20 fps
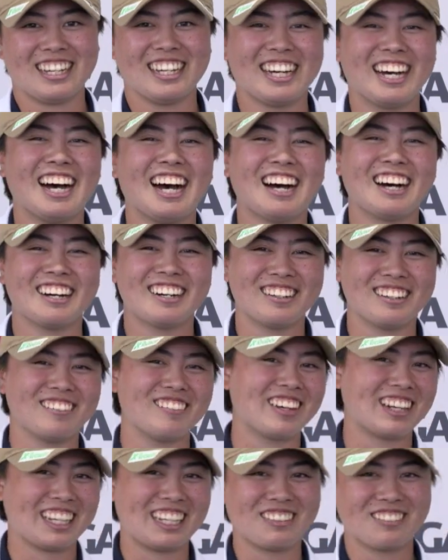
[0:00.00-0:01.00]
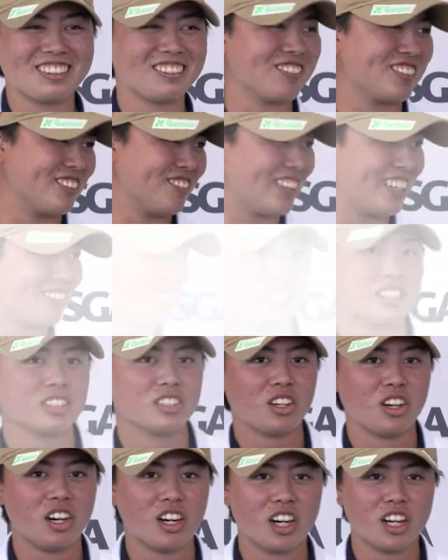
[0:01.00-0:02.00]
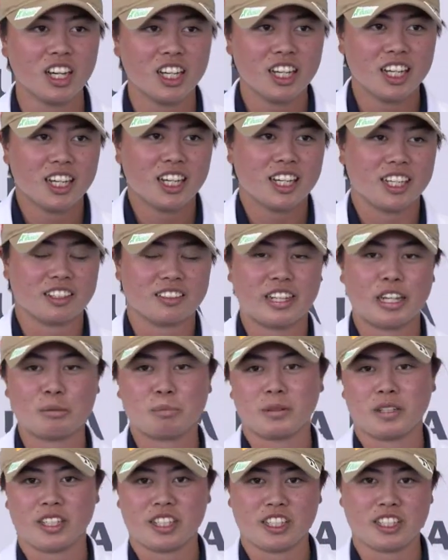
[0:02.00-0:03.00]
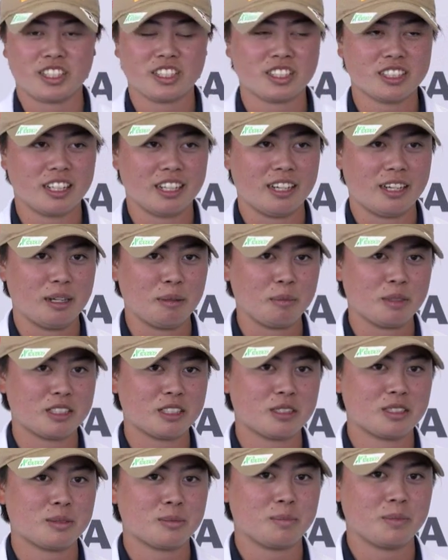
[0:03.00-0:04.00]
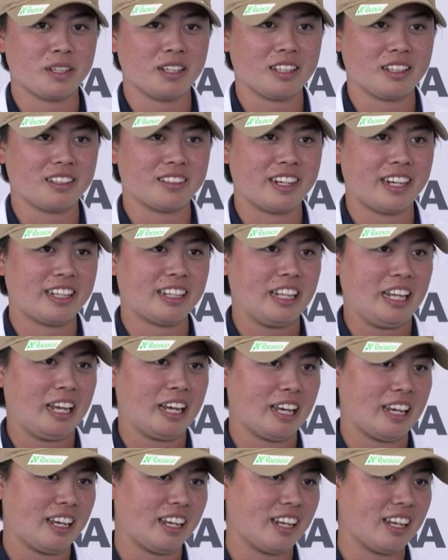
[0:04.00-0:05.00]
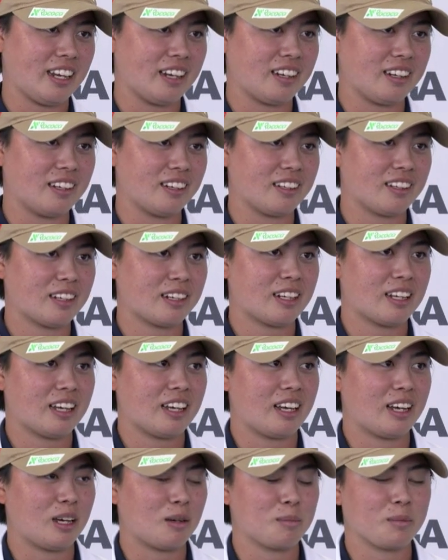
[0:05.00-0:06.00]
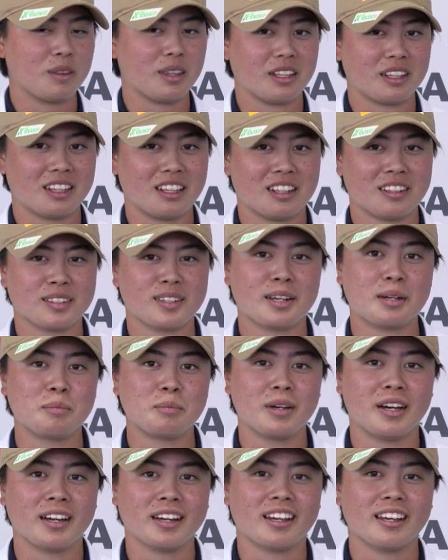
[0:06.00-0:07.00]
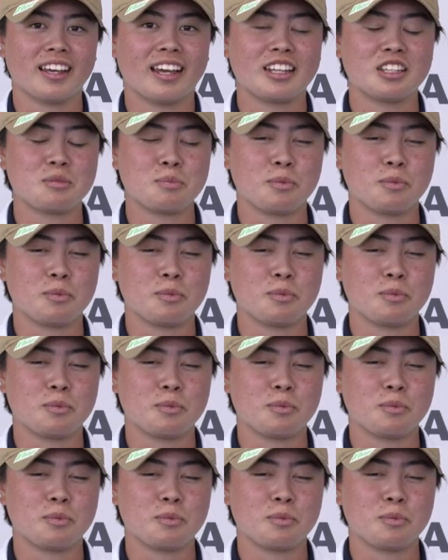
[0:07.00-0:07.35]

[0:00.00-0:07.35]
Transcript: I want to keep it with me. I saw a great players. it's been a great day, and I'm thinking to come back again